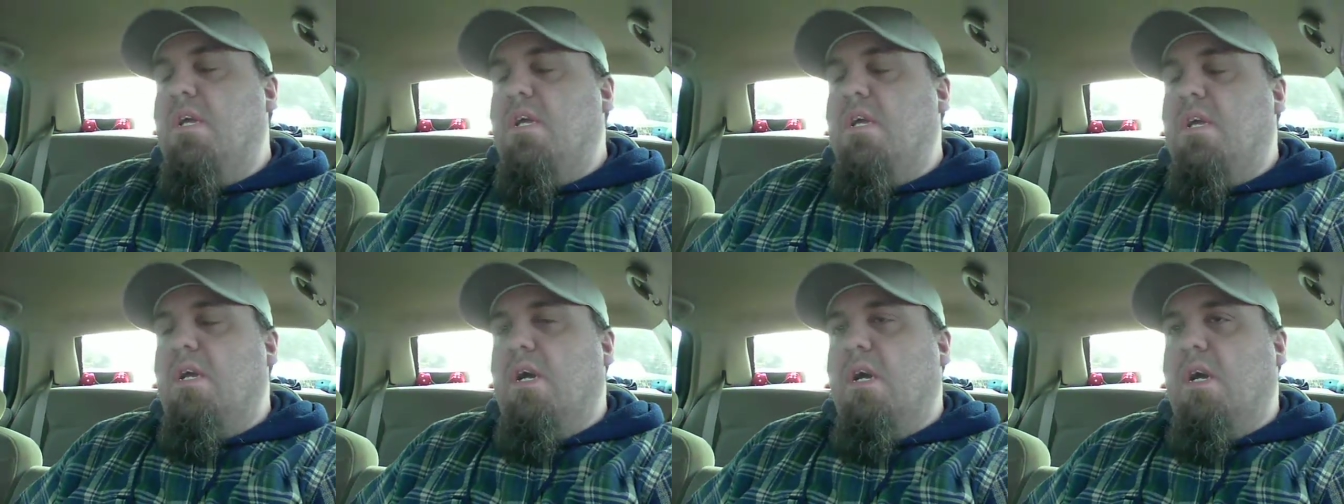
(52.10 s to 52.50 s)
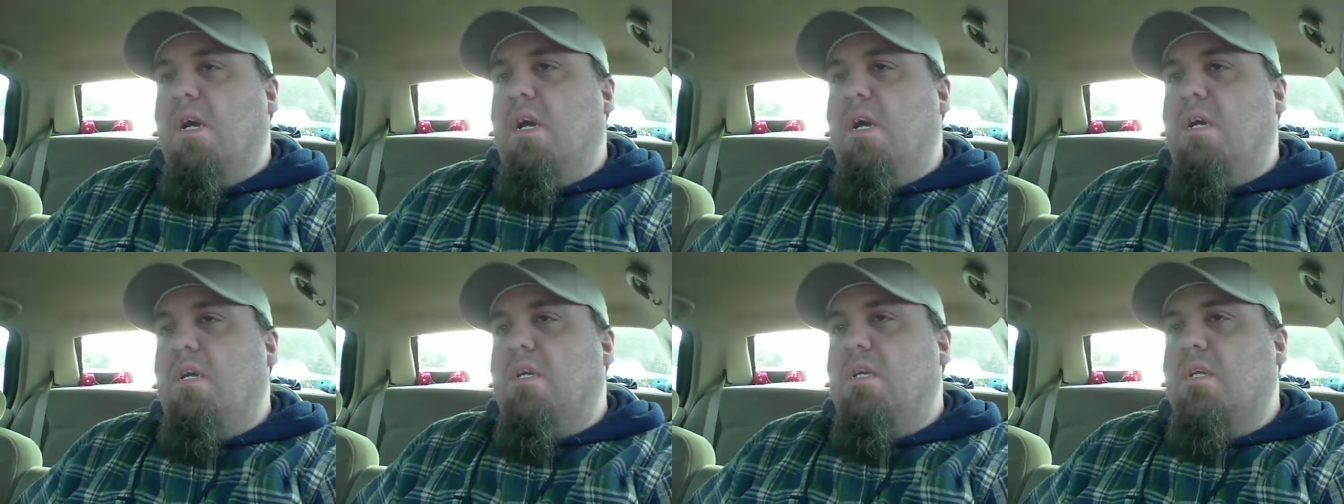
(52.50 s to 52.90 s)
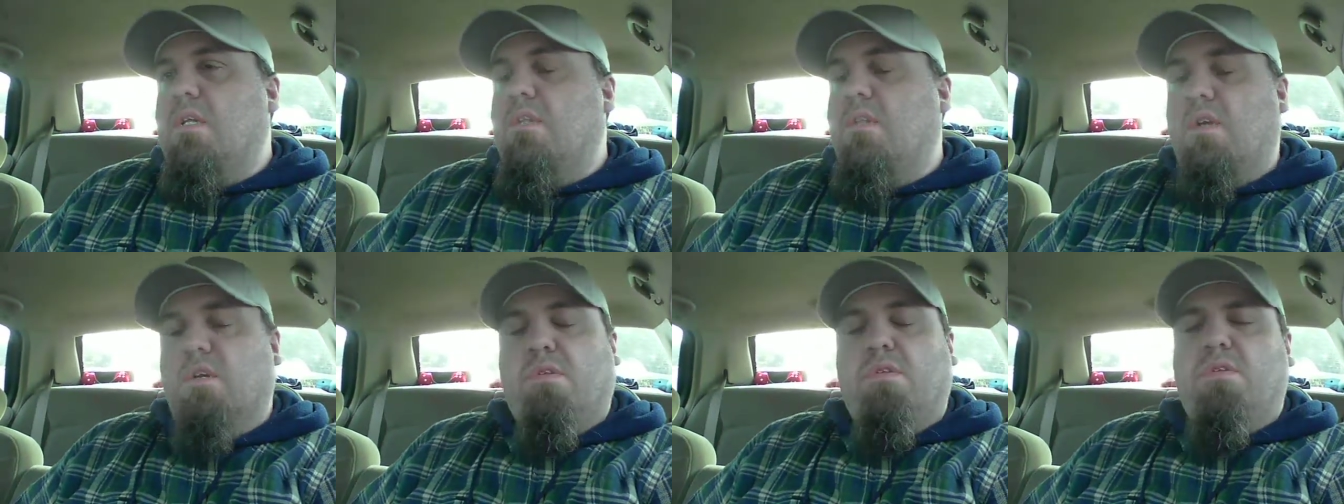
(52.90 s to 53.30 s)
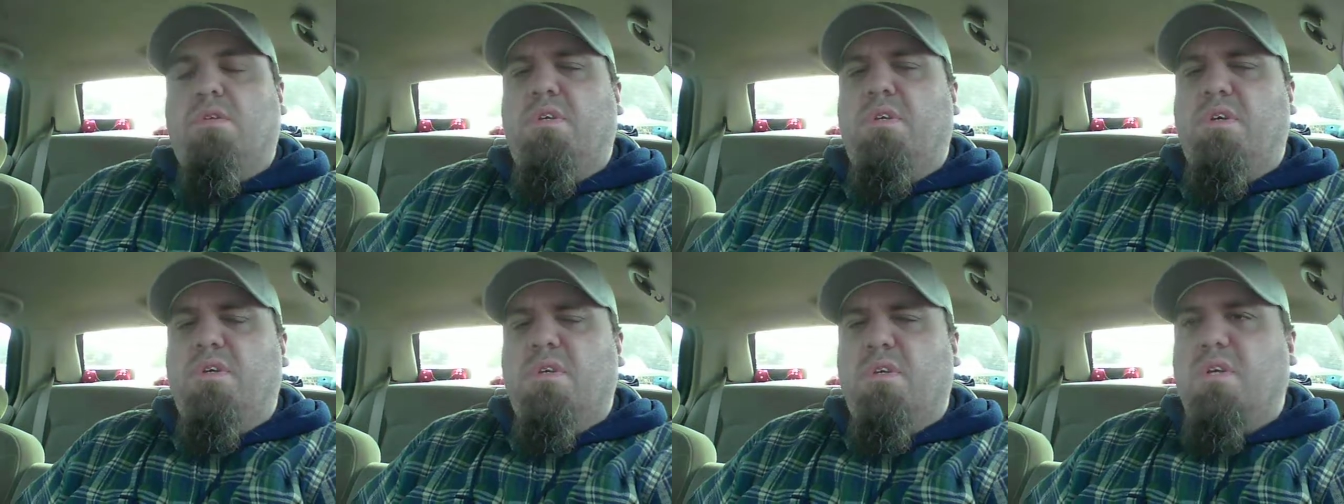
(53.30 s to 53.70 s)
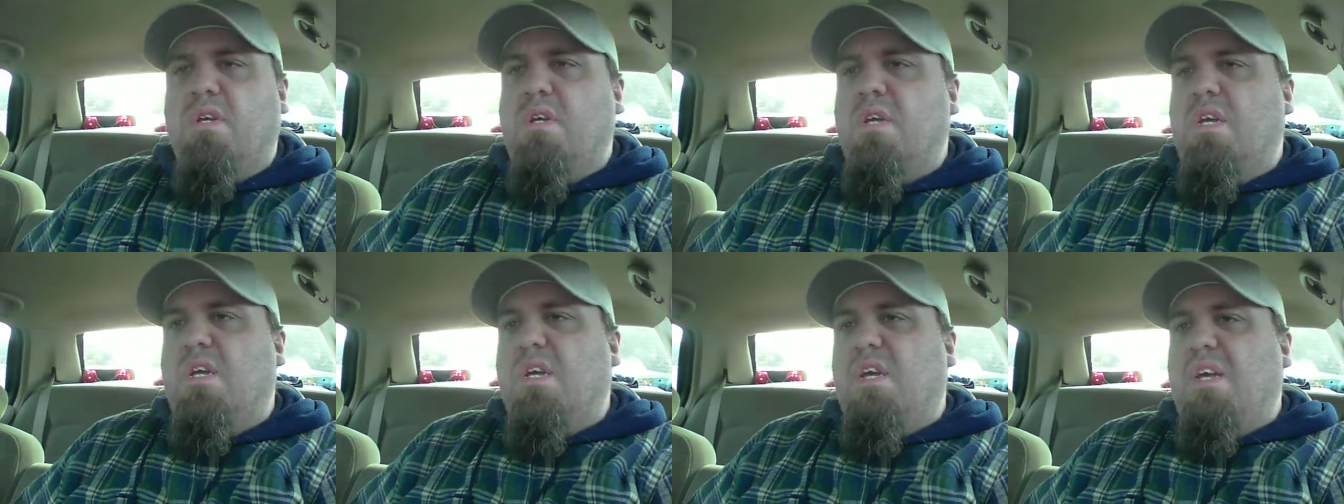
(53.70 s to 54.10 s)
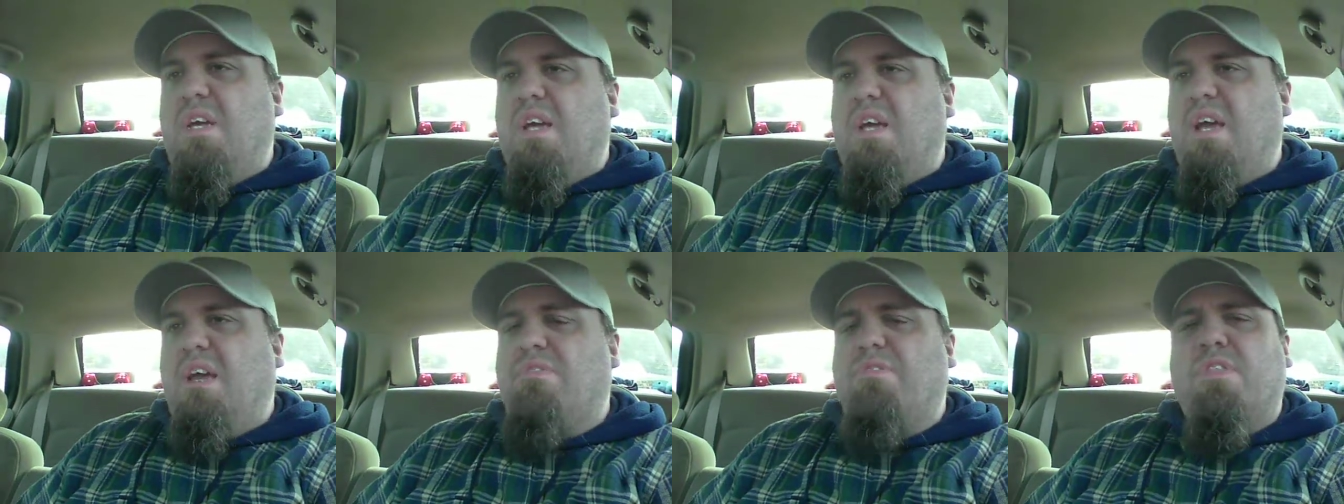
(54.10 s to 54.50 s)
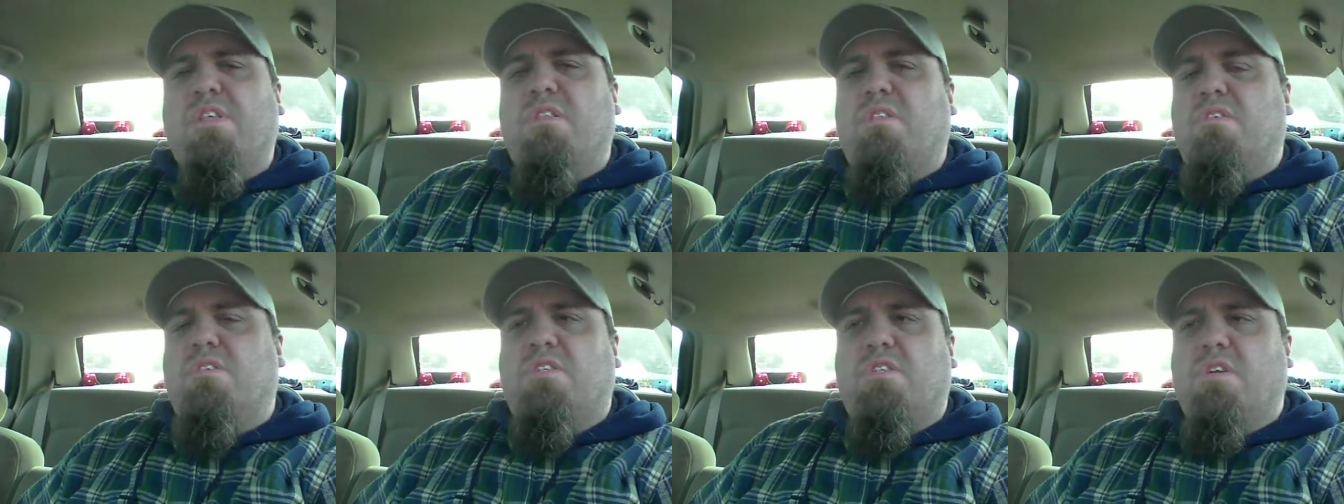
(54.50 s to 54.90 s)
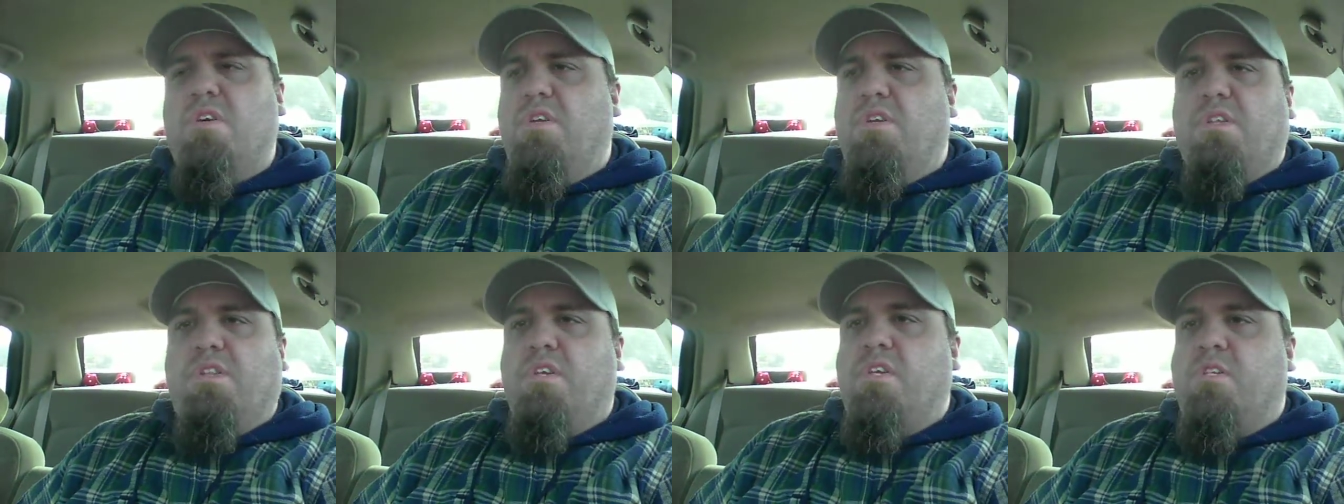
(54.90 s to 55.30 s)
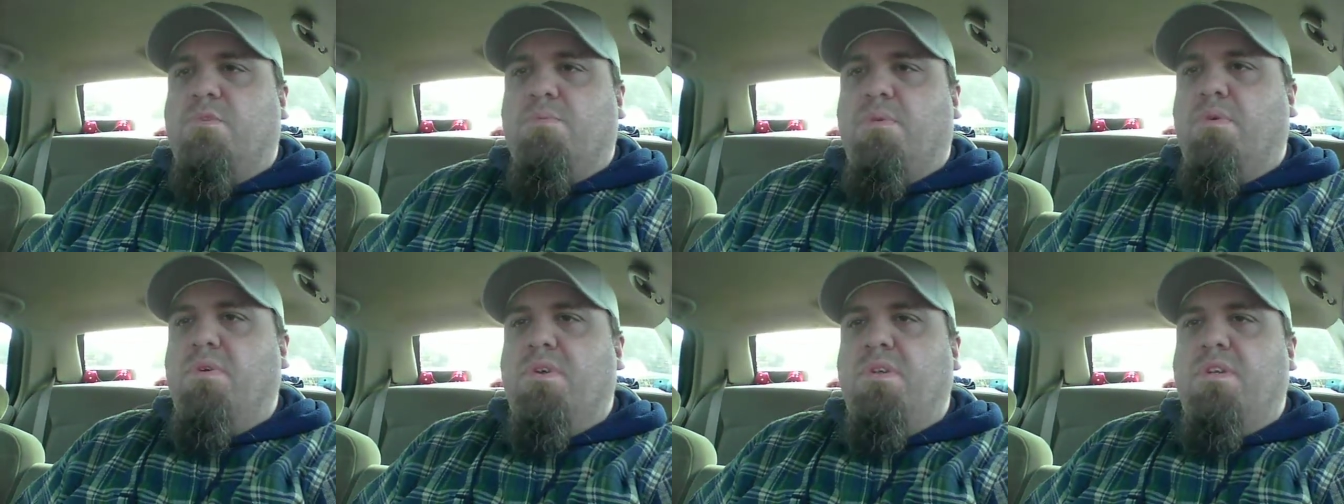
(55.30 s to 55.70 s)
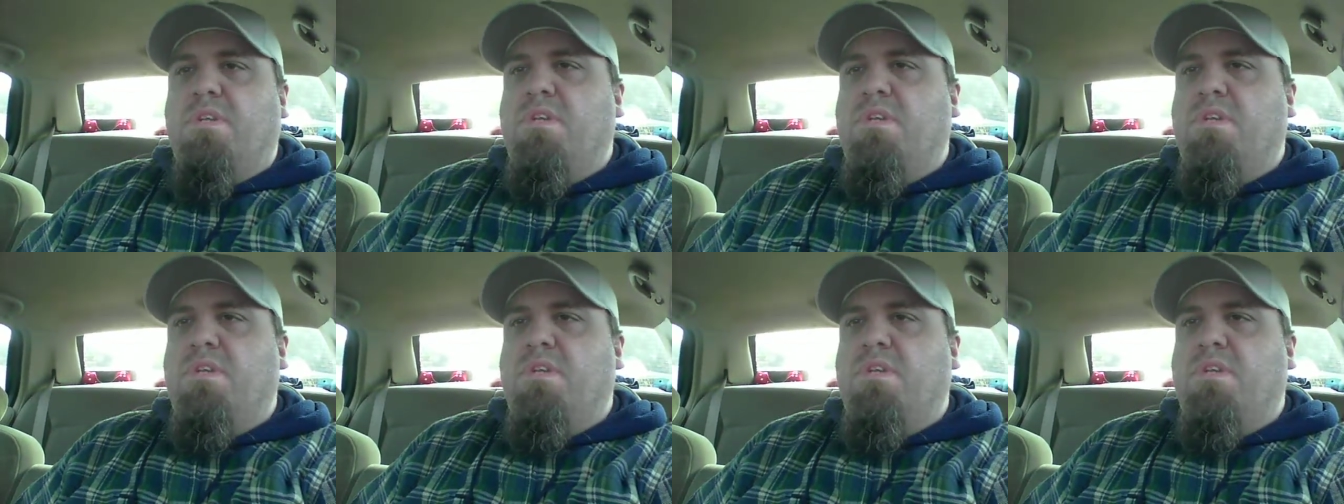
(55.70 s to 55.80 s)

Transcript: Uh, luckily, everything looks good at this point.